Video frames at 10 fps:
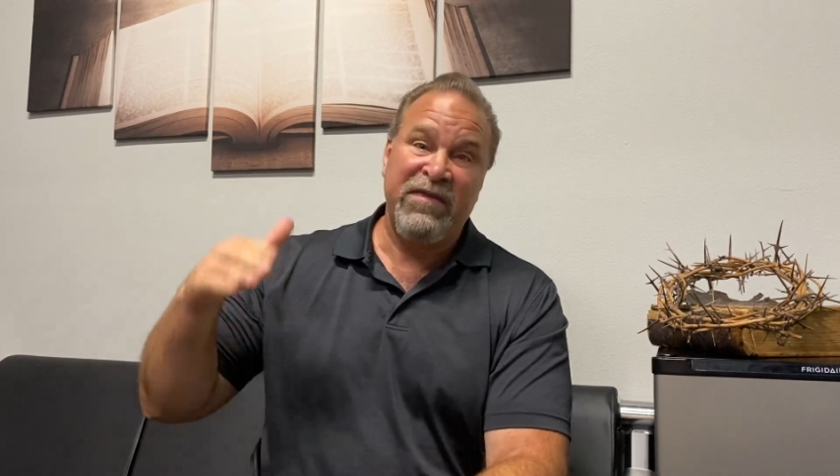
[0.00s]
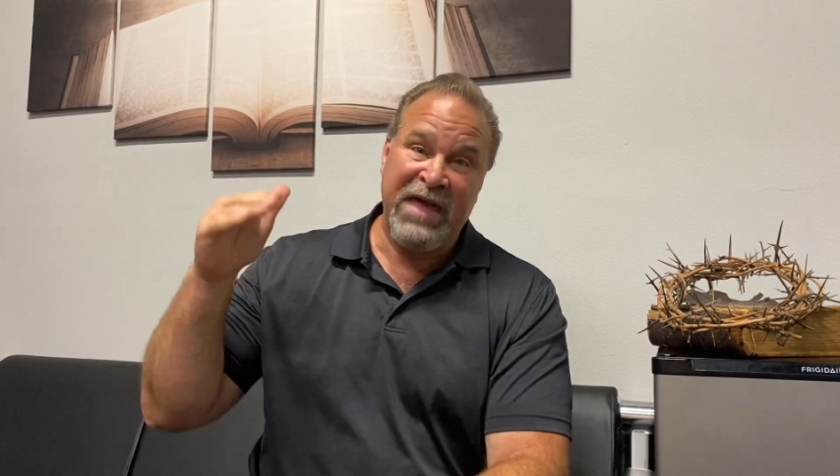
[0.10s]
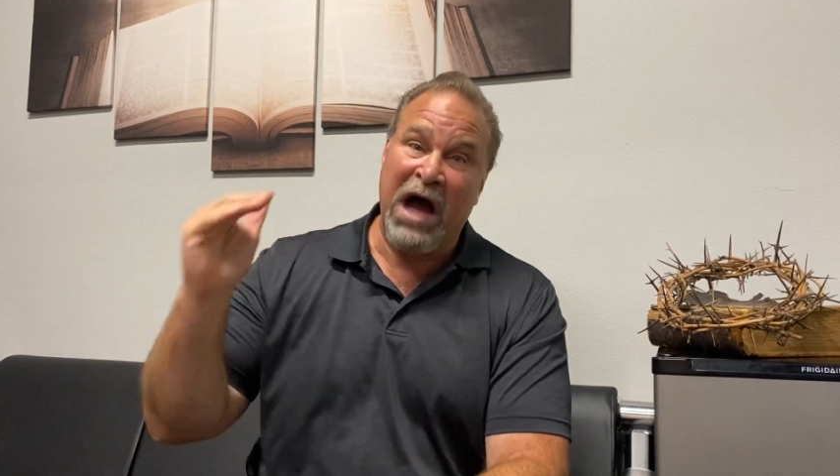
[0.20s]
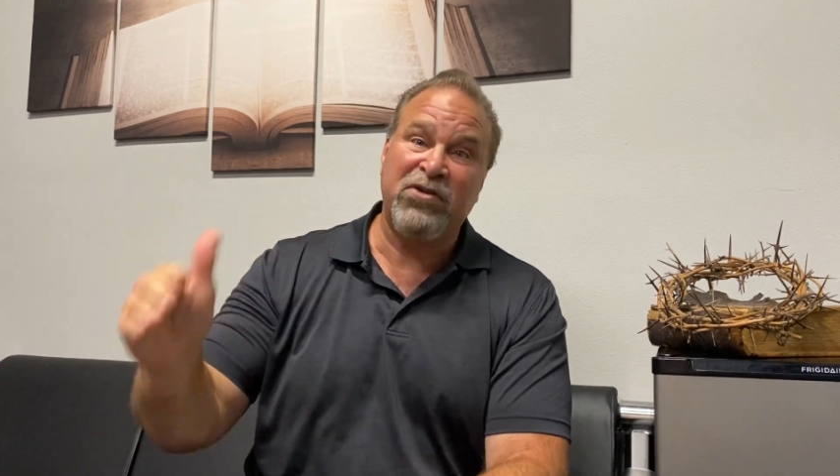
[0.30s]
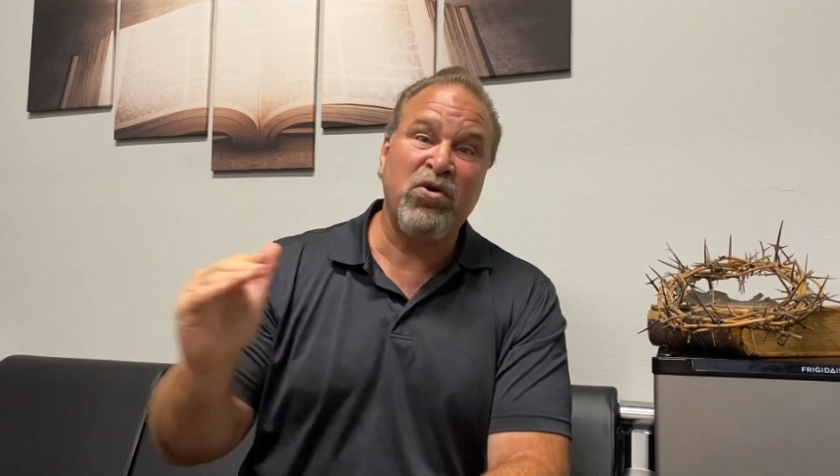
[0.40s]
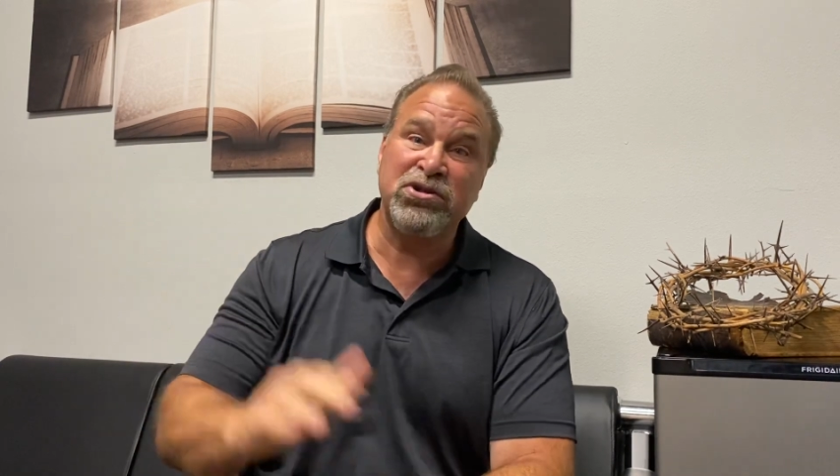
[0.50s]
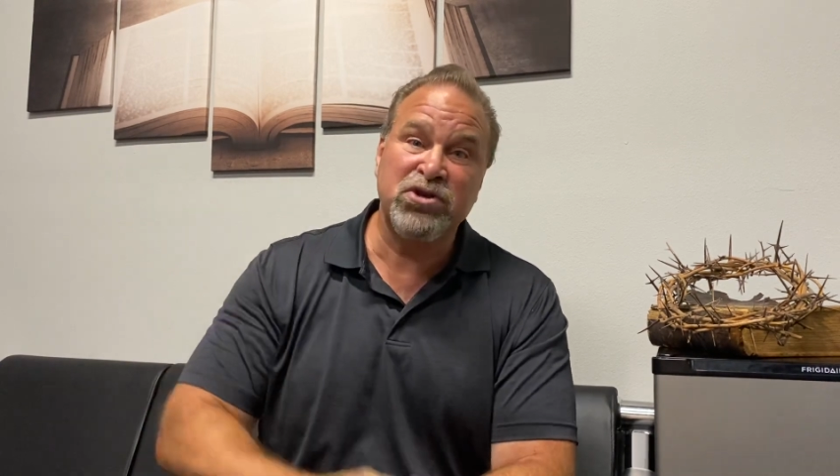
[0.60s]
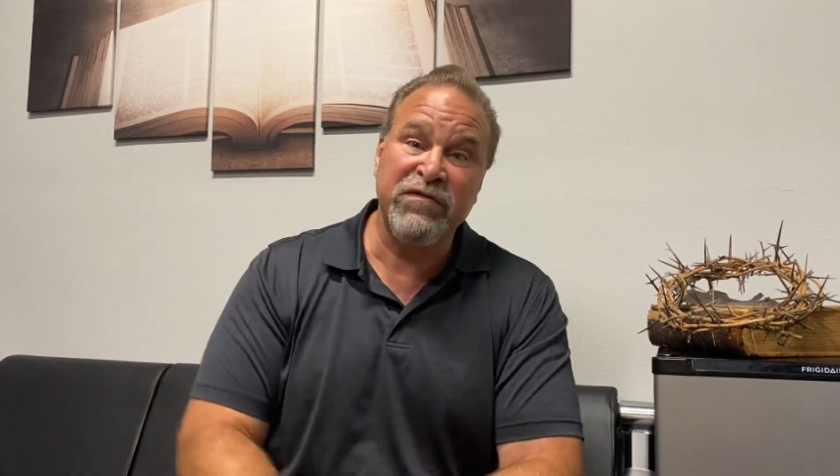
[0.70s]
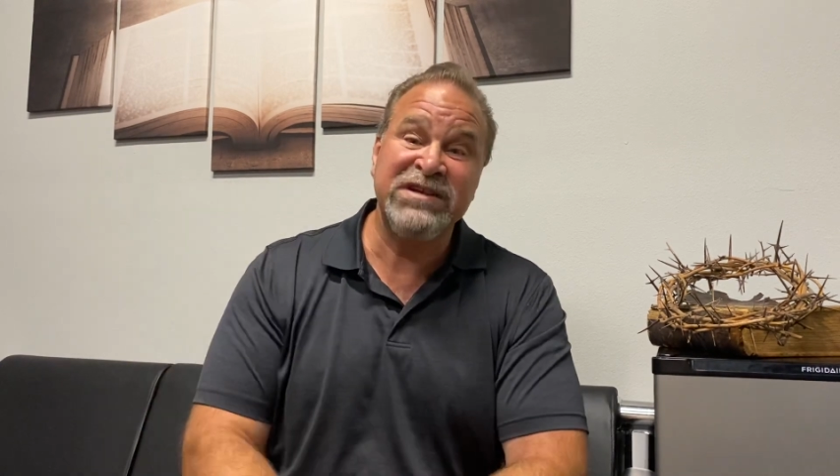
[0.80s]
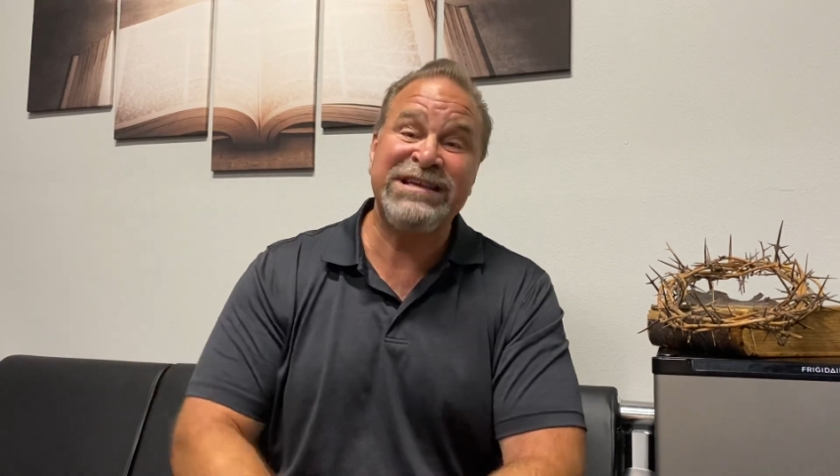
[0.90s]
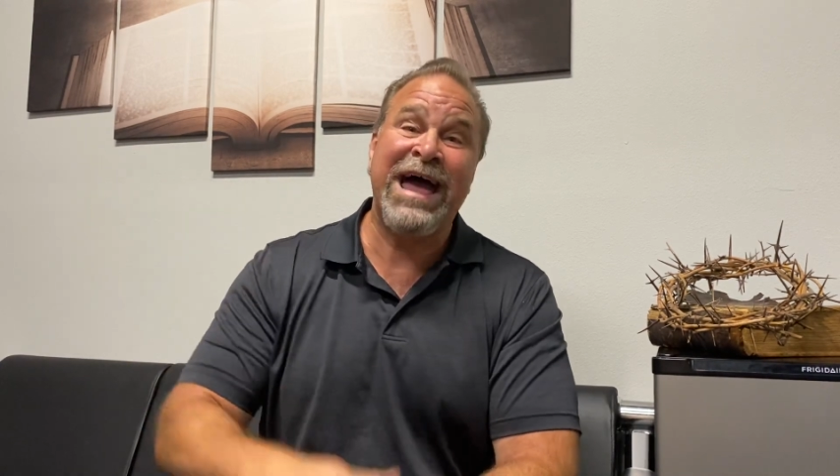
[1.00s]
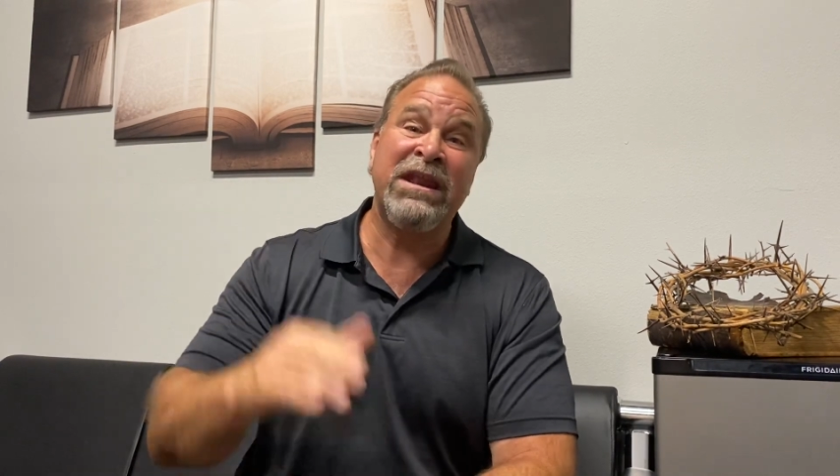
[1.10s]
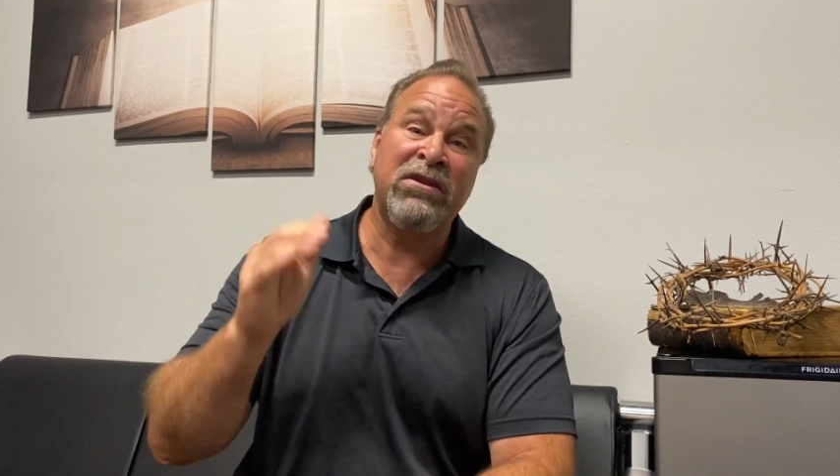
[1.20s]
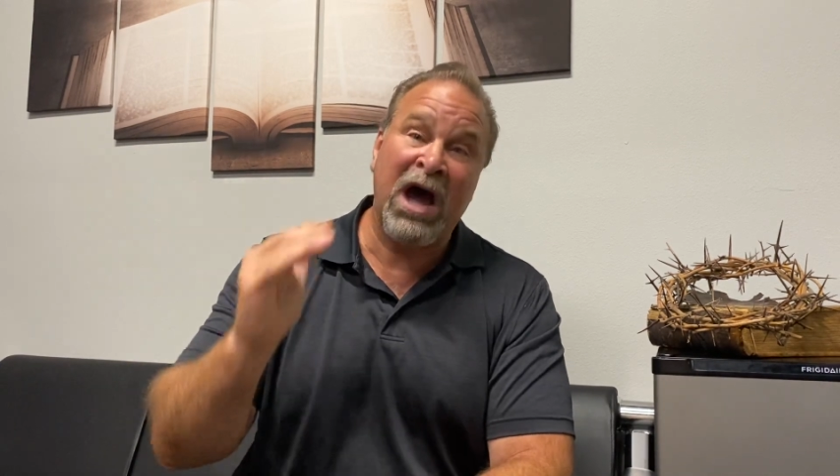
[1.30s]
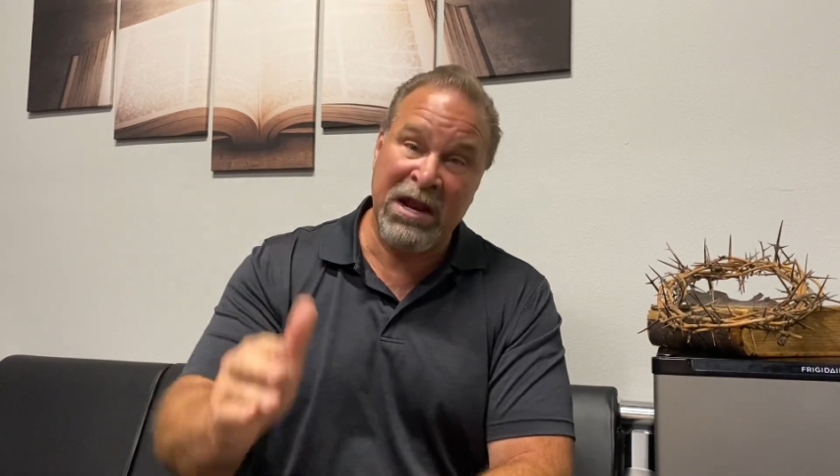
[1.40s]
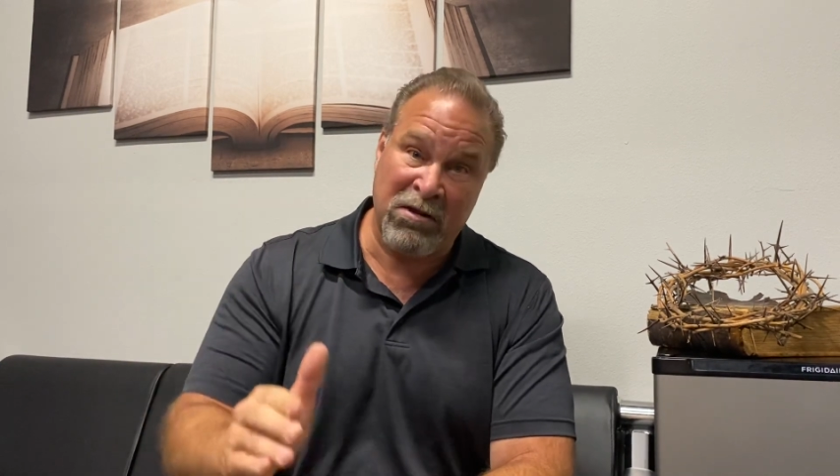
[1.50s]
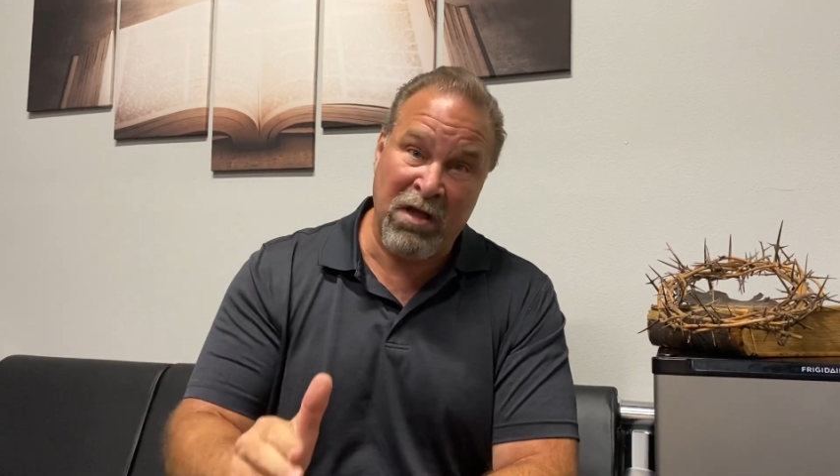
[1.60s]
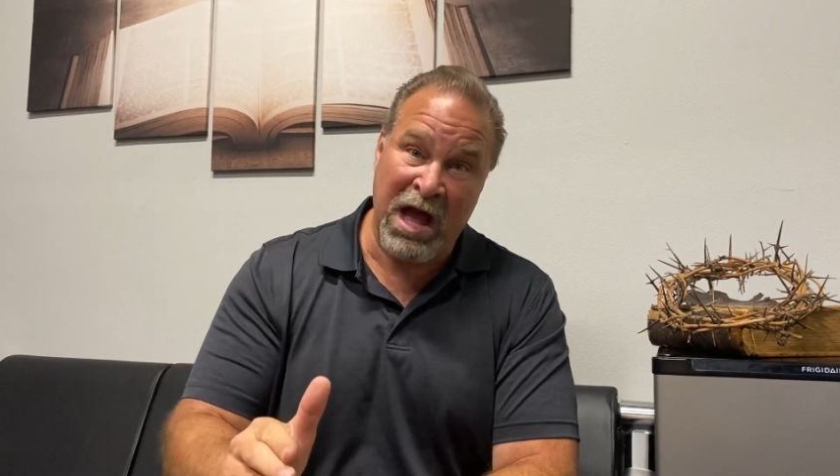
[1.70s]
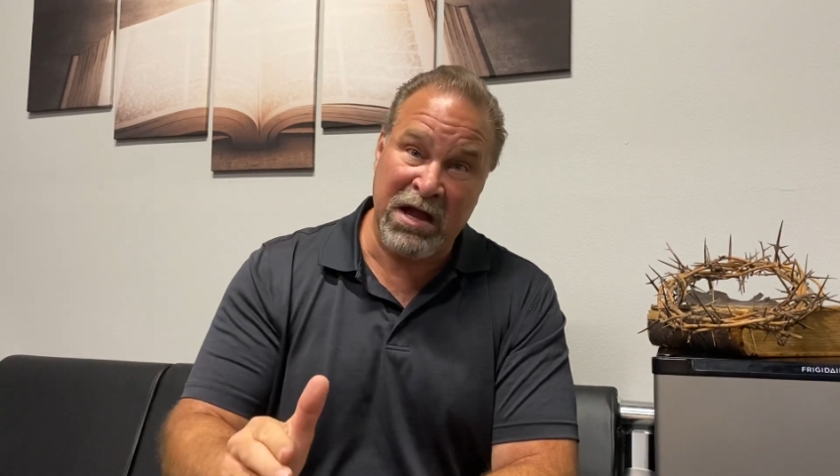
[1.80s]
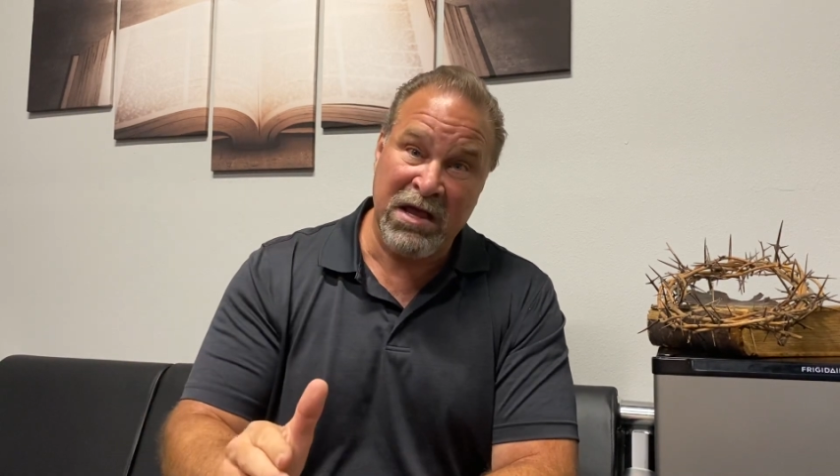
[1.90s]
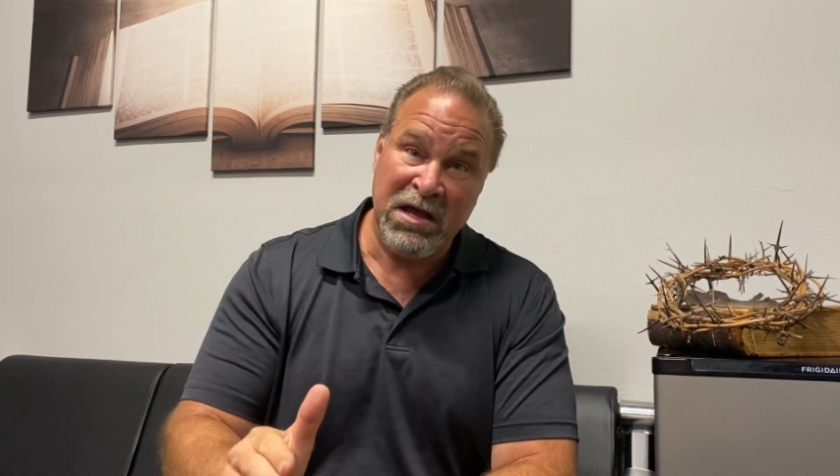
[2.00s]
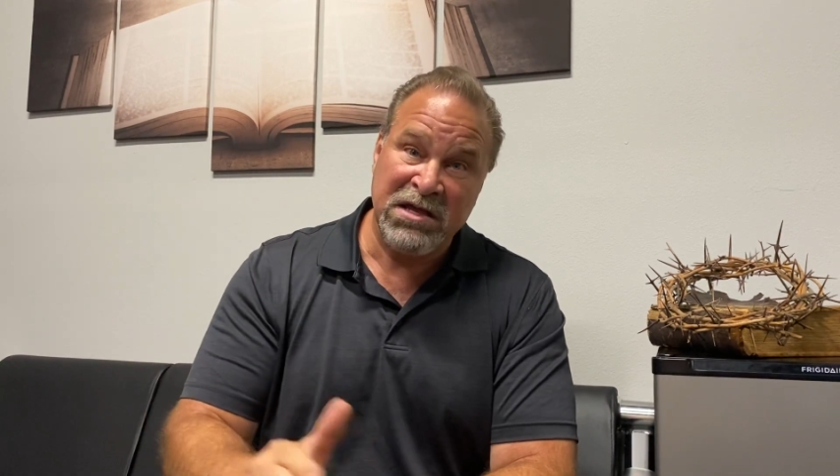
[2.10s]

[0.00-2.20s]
the outdoor service at 9 o'clock.